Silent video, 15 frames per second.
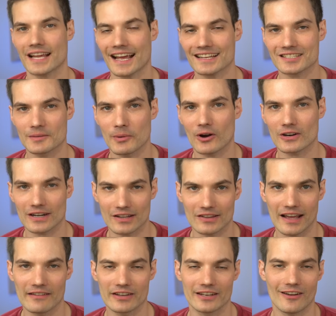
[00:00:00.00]
Taskbar
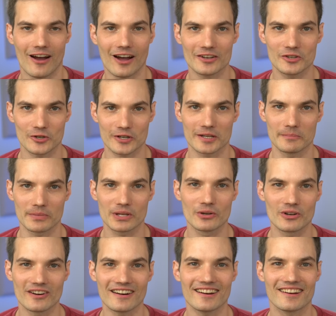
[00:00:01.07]
eleven on your
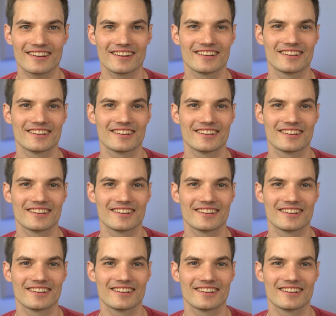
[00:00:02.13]
computer.